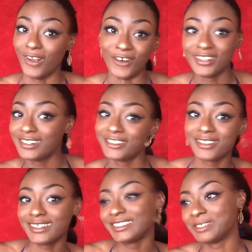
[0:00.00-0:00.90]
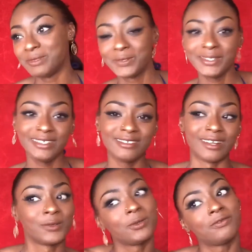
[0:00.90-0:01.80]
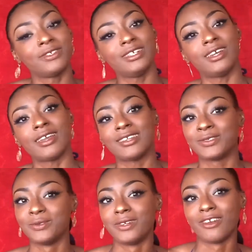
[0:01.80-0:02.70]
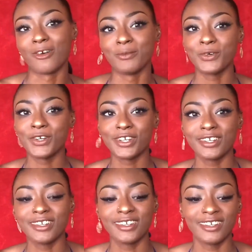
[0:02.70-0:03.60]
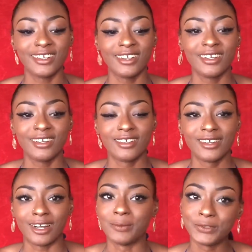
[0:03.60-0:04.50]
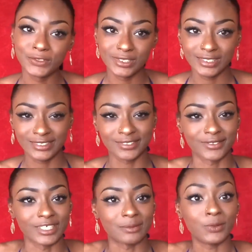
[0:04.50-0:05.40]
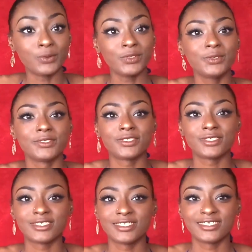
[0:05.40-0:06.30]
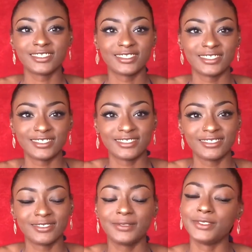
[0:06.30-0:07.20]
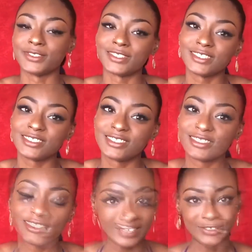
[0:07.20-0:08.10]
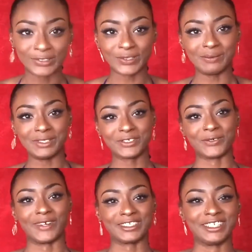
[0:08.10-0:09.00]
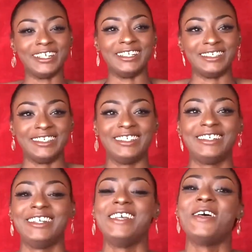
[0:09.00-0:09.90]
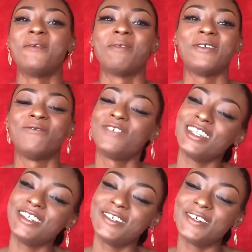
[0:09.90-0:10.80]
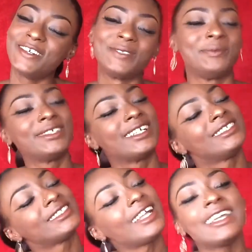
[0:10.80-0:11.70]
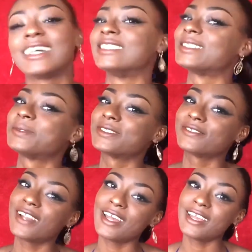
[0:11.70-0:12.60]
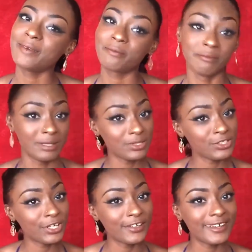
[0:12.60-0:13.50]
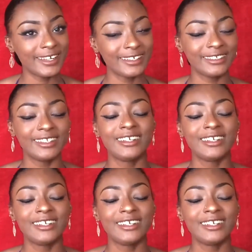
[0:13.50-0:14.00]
all the little things in between. And hopefully I get to do a lot more. Opportunities arise, but who knows? Who knows? Thank you so much for watching my video. I hope you guys like and subscribe, maybe share it.